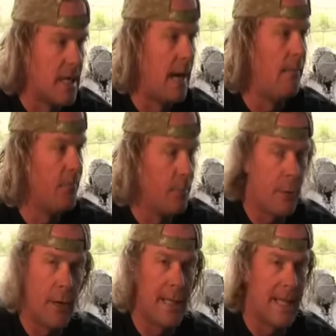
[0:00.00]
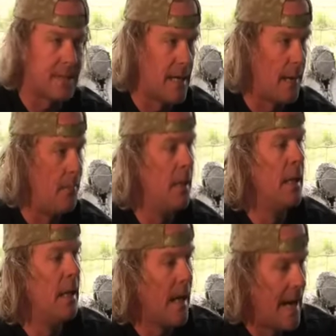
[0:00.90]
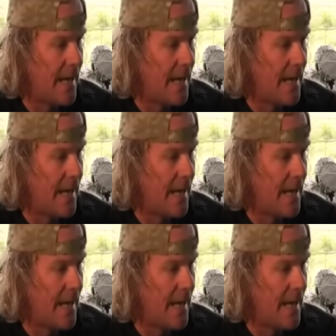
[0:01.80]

knob, the parallax knob.